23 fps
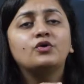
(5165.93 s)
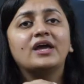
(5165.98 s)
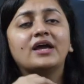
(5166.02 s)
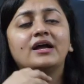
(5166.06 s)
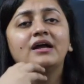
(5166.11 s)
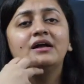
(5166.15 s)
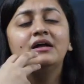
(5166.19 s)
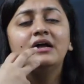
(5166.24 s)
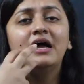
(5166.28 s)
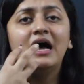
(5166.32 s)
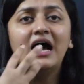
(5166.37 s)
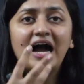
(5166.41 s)
to
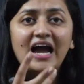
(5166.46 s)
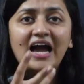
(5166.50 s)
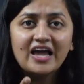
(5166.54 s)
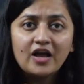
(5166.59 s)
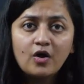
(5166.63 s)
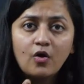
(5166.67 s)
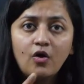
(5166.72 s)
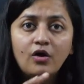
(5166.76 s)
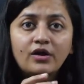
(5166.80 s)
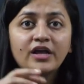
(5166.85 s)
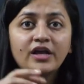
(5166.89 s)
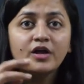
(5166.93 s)
take
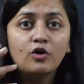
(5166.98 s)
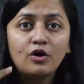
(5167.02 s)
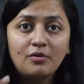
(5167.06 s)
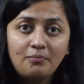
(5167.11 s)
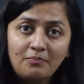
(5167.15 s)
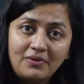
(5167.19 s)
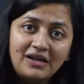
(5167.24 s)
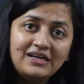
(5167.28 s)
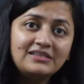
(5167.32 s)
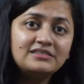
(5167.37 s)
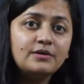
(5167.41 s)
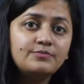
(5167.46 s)
iconic or
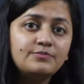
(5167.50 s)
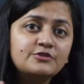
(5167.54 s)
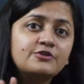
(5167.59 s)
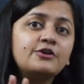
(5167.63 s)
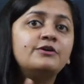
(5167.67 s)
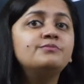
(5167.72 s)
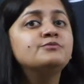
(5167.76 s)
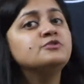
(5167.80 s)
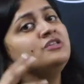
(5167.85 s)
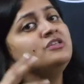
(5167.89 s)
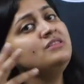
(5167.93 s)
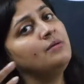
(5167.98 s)
plus
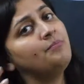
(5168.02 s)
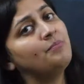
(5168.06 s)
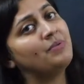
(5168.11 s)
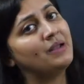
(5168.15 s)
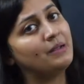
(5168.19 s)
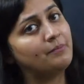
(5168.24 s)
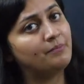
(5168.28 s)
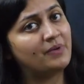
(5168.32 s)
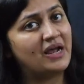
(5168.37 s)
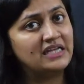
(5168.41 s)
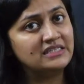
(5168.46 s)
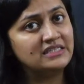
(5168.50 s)
subscription
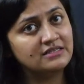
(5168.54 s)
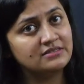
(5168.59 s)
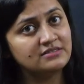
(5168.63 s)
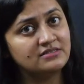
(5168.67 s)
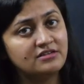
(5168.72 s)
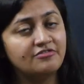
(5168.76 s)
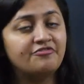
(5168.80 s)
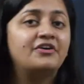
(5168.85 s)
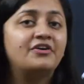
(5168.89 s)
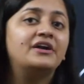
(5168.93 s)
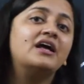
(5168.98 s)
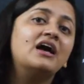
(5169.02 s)
the price is
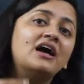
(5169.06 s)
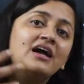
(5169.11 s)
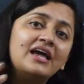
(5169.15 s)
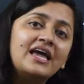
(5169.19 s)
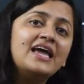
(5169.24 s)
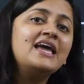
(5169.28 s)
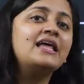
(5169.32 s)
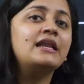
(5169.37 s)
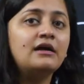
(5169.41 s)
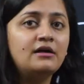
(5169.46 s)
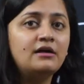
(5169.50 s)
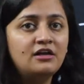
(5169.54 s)
different
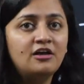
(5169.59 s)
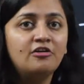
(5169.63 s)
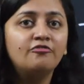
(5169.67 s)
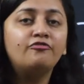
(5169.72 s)
again